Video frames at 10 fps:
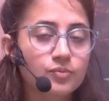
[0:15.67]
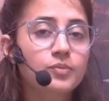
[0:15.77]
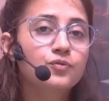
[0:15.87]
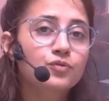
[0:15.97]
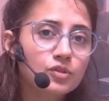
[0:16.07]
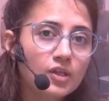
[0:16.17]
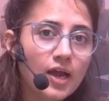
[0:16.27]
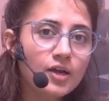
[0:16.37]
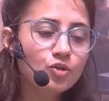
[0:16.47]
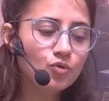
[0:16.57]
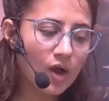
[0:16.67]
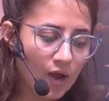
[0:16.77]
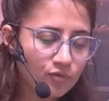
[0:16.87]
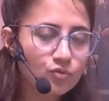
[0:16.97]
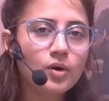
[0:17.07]
But for that, you
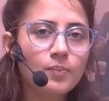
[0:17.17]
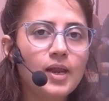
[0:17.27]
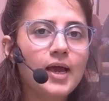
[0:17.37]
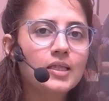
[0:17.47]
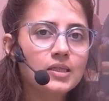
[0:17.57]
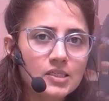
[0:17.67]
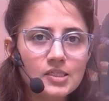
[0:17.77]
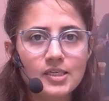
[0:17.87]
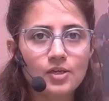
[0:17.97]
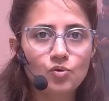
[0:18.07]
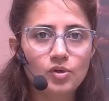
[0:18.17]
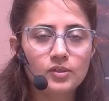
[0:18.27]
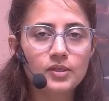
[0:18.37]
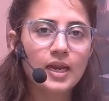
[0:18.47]
have to apply this year only.